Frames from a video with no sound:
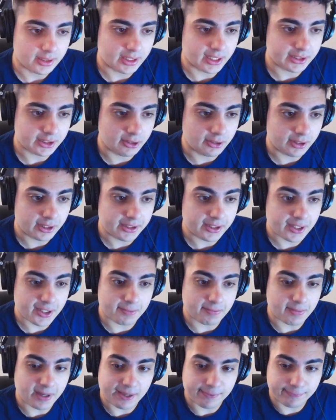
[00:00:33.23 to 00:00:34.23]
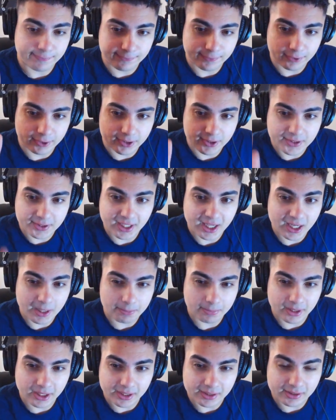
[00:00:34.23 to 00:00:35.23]
Not only this is my first time
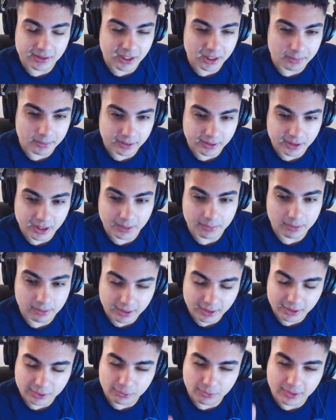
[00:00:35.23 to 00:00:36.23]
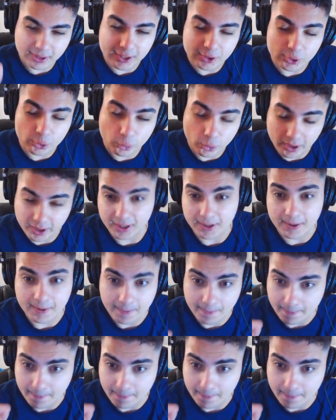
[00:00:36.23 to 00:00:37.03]
playing W W E two K twenty,